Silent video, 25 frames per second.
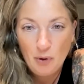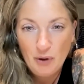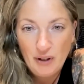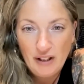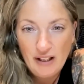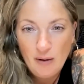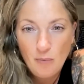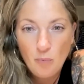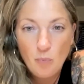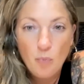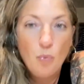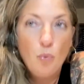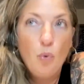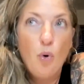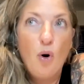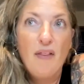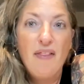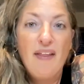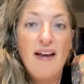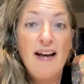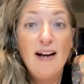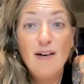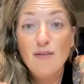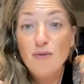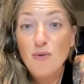body and
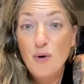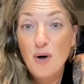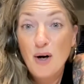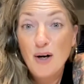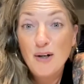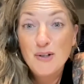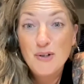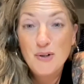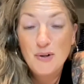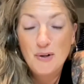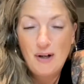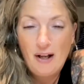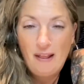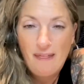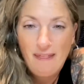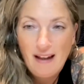what they have worked on,